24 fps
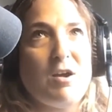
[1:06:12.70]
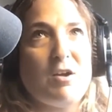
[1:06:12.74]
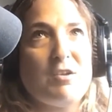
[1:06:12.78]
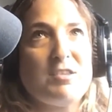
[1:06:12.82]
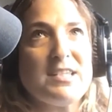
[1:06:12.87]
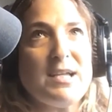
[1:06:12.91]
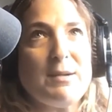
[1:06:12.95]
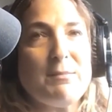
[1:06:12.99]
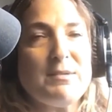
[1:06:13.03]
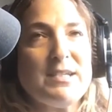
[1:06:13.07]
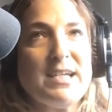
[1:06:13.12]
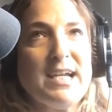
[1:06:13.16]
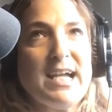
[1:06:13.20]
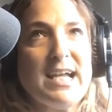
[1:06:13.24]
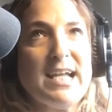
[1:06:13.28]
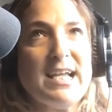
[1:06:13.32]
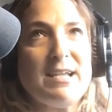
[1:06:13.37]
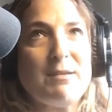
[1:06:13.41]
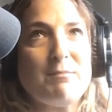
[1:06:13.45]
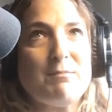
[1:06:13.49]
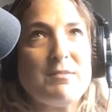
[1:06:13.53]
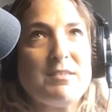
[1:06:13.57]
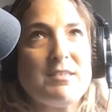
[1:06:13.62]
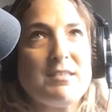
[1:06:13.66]

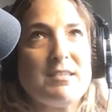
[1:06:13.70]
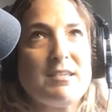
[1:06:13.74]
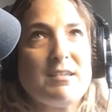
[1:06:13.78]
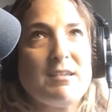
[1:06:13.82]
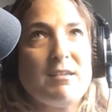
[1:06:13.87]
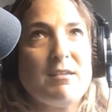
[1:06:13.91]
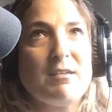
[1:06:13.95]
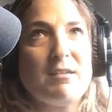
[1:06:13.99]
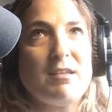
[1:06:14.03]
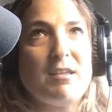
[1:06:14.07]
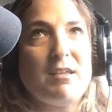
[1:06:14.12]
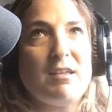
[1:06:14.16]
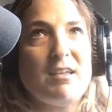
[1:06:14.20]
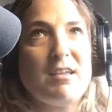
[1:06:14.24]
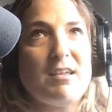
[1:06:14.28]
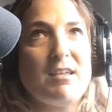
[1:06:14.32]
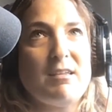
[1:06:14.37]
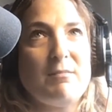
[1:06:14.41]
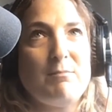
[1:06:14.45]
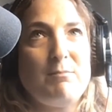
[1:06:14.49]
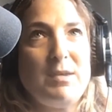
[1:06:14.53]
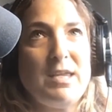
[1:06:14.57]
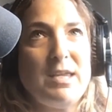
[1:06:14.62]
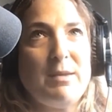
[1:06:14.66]
sometimes
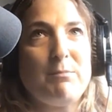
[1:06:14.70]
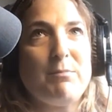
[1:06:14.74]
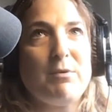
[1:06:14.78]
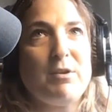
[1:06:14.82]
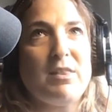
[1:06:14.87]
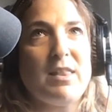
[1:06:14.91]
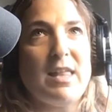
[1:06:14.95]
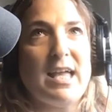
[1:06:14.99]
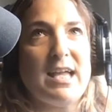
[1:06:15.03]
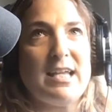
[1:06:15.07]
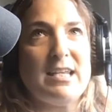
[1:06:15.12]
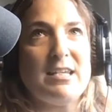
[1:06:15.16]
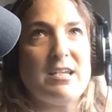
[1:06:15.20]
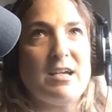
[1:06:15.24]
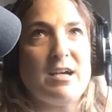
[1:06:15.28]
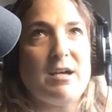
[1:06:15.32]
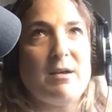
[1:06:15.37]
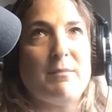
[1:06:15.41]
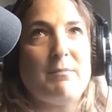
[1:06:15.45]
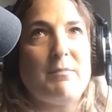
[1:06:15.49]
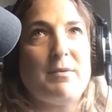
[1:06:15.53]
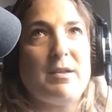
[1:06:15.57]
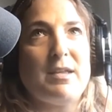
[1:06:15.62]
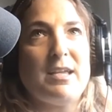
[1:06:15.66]
people end
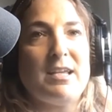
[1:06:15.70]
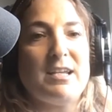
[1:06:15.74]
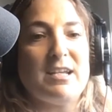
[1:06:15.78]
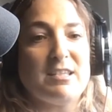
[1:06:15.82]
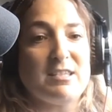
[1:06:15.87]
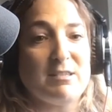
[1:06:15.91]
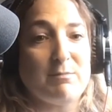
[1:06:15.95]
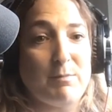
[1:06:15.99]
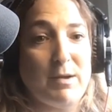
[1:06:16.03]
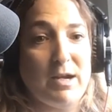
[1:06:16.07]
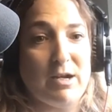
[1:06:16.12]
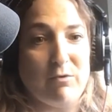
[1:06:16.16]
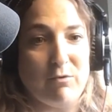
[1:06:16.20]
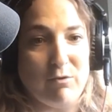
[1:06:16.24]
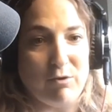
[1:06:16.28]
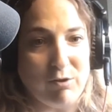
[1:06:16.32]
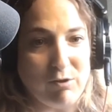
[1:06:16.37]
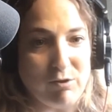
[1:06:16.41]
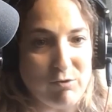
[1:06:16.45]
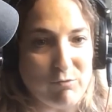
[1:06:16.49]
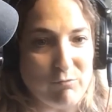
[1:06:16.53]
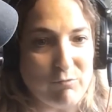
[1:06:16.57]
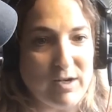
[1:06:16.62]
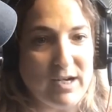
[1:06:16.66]
up in a
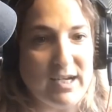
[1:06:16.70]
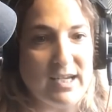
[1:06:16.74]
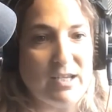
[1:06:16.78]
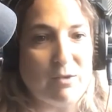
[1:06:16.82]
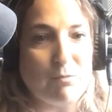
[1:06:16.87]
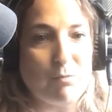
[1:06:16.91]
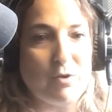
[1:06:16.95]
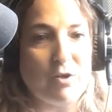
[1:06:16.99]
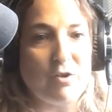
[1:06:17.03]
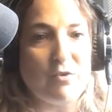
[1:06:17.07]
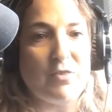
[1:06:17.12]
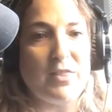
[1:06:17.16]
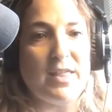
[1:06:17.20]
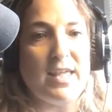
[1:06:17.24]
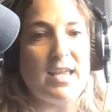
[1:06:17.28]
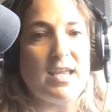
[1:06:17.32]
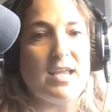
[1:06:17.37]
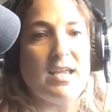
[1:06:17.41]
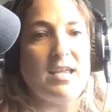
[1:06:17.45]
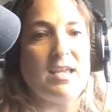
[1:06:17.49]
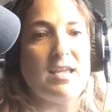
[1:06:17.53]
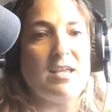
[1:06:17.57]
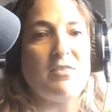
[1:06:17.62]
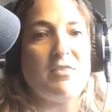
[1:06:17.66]
spiral, right? Where
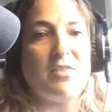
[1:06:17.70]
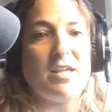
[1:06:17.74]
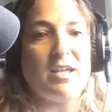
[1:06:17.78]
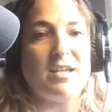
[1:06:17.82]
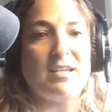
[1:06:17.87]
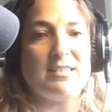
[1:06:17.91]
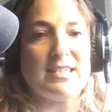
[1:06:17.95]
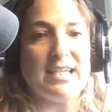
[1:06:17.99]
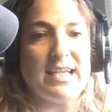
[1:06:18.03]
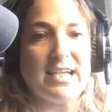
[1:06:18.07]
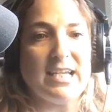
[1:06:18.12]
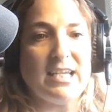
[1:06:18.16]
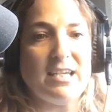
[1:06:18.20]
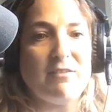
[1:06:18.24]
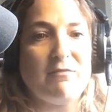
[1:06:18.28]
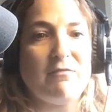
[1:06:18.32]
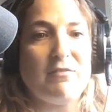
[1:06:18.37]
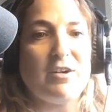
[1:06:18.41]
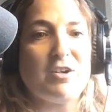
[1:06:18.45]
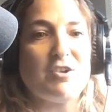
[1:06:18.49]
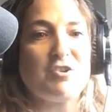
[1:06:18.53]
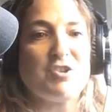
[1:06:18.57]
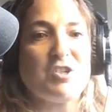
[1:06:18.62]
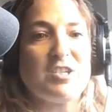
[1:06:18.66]
the executive
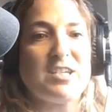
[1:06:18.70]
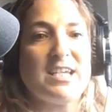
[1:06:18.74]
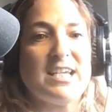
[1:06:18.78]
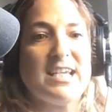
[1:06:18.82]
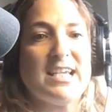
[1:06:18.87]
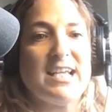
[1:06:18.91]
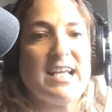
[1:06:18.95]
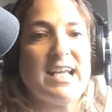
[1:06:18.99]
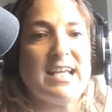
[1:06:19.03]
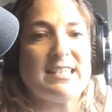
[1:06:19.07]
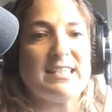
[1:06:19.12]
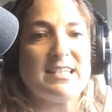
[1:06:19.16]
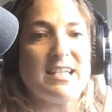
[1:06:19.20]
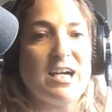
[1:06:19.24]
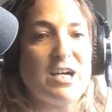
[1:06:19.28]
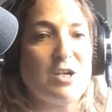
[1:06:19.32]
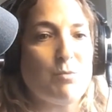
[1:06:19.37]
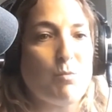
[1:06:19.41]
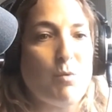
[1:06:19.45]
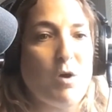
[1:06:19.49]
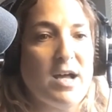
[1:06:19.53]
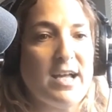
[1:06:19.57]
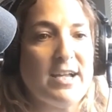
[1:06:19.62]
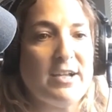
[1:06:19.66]
functioning has
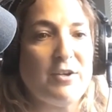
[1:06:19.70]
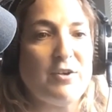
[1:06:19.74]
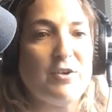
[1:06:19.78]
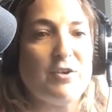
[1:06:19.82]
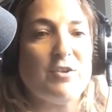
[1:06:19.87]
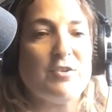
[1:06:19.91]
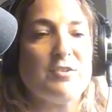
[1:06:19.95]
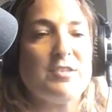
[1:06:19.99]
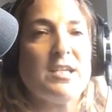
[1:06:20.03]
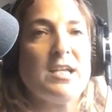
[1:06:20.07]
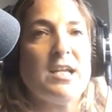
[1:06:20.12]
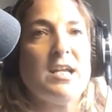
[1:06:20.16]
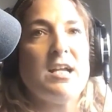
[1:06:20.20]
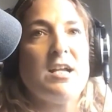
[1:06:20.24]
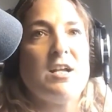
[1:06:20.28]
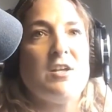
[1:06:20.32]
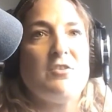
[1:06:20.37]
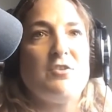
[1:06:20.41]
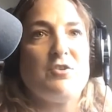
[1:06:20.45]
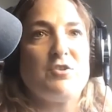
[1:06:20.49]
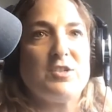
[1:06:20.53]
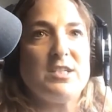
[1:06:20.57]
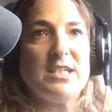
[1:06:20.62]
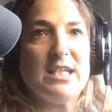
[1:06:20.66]
gone wild.
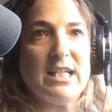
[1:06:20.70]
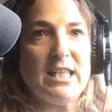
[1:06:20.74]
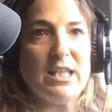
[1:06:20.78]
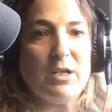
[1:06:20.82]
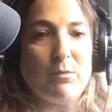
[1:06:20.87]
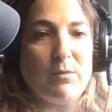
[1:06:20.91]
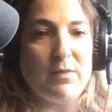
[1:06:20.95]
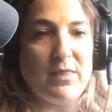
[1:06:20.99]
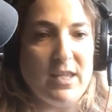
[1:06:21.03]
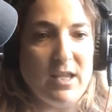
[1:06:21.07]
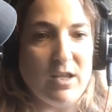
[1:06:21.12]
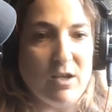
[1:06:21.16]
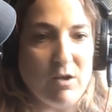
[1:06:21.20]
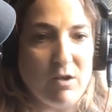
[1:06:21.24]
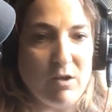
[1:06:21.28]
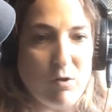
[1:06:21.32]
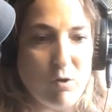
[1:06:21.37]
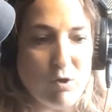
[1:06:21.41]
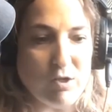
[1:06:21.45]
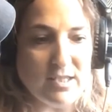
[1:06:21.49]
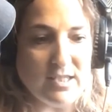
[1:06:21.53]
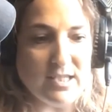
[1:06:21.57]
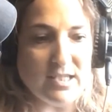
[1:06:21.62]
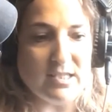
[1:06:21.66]
They're dealing with the
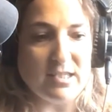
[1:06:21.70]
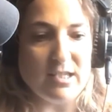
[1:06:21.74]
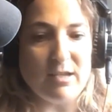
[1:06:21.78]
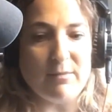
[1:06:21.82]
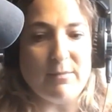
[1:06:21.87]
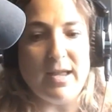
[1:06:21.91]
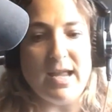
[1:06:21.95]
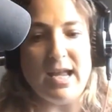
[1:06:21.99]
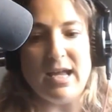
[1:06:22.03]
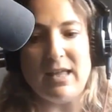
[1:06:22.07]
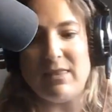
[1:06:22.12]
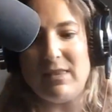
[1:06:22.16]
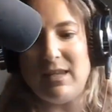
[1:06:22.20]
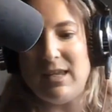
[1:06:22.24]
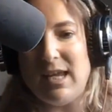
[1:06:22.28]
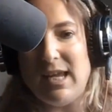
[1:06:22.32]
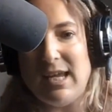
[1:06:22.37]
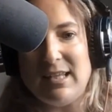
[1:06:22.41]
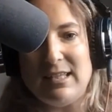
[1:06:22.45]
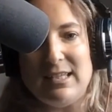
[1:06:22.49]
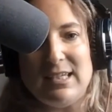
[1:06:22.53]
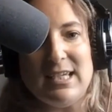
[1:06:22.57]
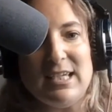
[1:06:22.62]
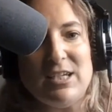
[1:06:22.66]
autism and the
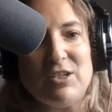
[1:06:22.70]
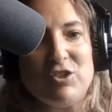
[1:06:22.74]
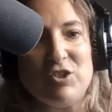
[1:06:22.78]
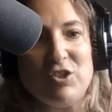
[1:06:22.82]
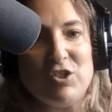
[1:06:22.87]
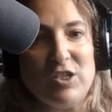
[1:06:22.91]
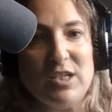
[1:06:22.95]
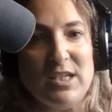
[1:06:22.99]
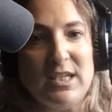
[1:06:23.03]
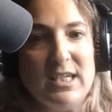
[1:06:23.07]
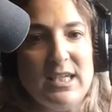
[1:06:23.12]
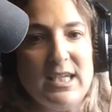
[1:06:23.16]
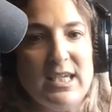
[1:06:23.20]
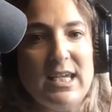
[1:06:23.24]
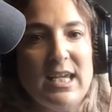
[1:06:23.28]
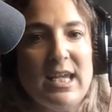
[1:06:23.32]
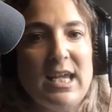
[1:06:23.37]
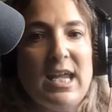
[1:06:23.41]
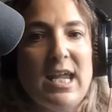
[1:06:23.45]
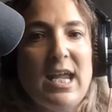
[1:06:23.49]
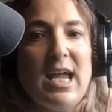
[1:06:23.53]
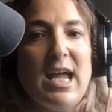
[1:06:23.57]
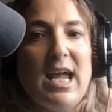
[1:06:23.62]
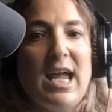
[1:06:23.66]
ADHD,
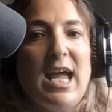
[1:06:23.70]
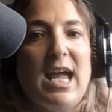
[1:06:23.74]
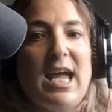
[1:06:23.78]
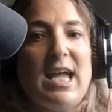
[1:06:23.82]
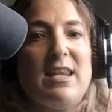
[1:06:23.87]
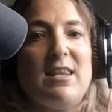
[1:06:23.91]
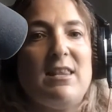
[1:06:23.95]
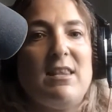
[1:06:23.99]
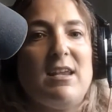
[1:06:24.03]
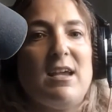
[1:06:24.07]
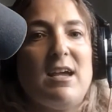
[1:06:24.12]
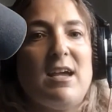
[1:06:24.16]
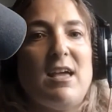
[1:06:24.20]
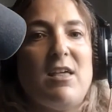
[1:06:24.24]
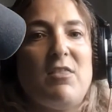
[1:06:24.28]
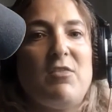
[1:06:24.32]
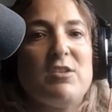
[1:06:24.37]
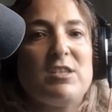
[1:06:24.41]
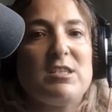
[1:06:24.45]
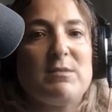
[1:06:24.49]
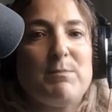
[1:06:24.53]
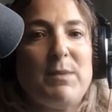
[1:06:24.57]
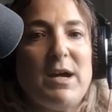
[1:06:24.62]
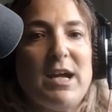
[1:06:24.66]
and
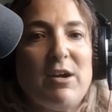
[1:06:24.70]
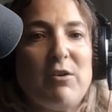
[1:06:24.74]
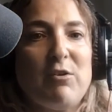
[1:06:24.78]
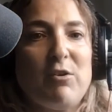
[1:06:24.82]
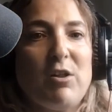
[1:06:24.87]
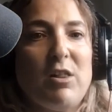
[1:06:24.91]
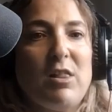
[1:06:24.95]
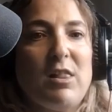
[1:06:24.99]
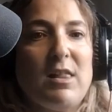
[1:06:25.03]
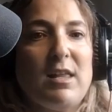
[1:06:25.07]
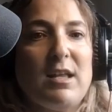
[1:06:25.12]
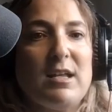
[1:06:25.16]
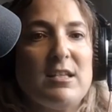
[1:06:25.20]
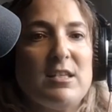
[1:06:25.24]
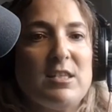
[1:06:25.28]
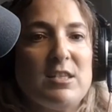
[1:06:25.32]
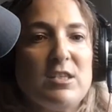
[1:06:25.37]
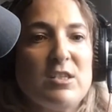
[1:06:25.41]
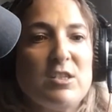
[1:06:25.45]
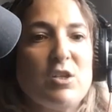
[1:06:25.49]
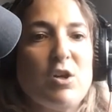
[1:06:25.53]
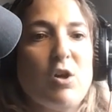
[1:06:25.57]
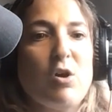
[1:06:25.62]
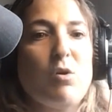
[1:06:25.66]
the spiral is
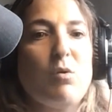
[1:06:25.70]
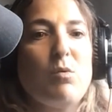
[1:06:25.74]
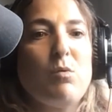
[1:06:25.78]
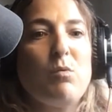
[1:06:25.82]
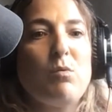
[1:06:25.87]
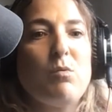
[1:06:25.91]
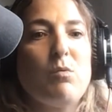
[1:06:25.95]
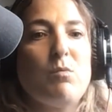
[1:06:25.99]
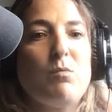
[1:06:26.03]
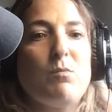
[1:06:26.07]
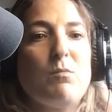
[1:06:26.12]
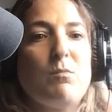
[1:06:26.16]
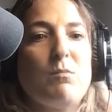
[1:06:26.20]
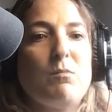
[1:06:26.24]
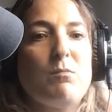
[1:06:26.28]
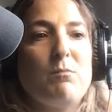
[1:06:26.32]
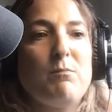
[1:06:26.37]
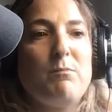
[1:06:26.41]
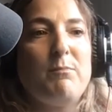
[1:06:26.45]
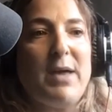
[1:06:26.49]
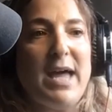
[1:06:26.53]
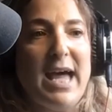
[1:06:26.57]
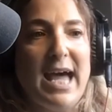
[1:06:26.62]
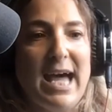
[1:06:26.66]
so
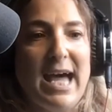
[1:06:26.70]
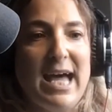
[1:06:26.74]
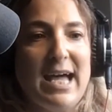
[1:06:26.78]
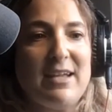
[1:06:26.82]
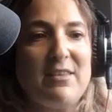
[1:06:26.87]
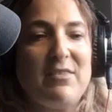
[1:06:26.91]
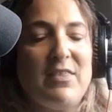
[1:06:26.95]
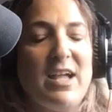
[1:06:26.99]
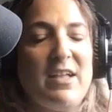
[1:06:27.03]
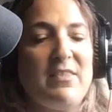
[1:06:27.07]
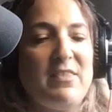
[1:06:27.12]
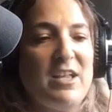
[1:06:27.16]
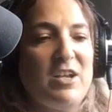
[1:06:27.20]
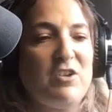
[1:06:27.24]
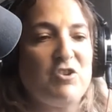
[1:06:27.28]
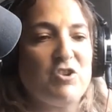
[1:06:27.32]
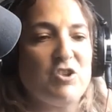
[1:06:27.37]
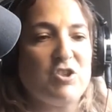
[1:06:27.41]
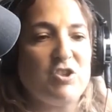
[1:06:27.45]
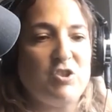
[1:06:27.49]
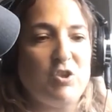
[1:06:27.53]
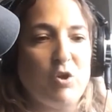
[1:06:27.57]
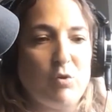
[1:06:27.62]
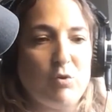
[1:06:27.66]
bad that they
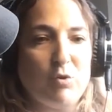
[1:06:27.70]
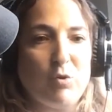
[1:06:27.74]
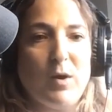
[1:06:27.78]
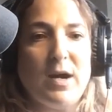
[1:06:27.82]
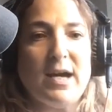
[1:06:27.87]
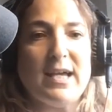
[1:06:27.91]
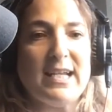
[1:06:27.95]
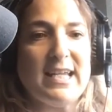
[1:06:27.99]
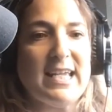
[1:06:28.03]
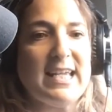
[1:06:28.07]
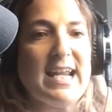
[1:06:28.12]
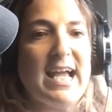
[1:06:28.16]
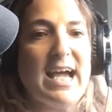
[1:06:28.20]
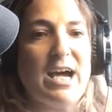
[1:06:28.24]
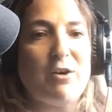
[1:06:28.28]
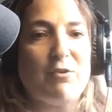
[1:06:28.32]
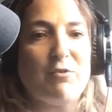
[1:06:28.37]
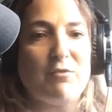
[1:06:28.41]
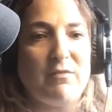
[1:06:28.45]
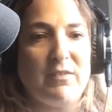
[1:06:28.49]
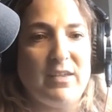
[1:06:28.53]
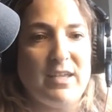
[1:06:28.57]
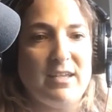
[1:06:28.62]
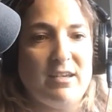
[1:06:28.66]
just don't know how to get out
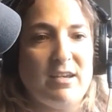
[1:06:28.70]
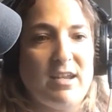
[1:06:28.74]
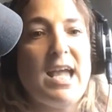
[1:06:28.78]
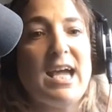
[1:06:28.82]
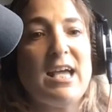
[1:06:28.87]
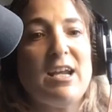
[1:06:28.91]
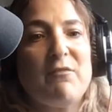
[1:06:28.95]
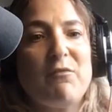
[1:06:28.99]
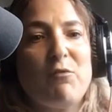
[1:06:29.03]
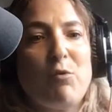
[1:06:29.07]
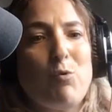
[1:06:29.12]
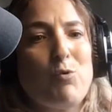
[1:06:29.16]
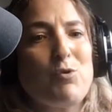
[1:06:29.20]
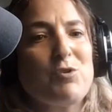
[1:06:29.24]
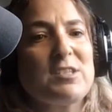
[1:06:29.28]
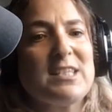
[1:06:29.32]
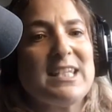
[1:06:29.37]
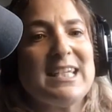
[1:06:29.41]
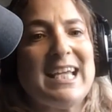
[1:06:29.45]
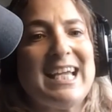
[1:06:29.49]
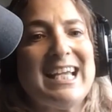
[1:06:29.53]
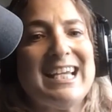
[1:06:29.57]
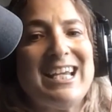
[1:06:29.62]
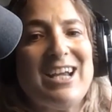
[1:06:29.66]
of it. And of course,
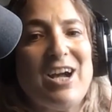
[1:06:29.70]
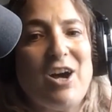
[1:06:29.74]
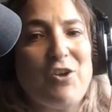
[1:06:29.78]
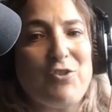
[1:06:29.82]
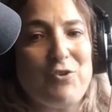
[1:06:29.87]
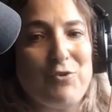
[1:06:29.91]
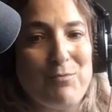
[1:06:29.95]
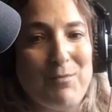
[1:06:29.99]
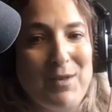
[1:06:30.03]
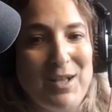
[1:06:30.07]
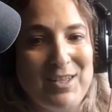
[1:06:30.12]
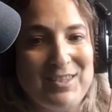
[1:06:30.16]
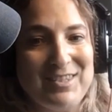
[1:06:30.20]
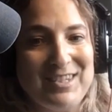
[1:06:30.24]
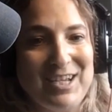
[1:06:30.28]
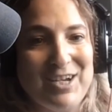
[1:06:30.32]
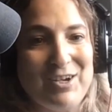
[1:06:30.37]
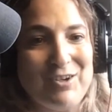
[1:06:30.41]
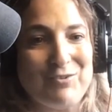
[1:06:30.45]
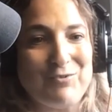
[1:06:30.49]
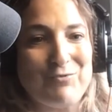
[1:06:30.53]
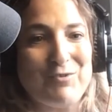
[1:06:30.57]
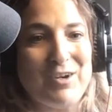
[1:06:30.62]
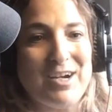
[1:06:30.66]
like any other
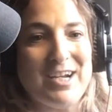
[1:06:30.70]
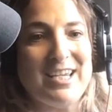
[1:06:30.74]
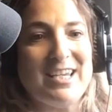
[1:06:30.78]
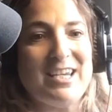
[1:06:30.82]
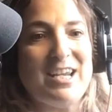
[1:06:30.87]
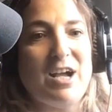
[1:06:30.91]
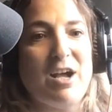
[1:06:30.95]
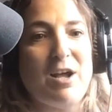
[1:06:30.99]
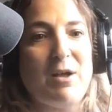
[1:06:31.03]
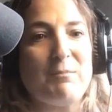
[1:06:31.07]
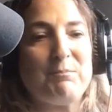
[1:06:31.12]
meltdown, right?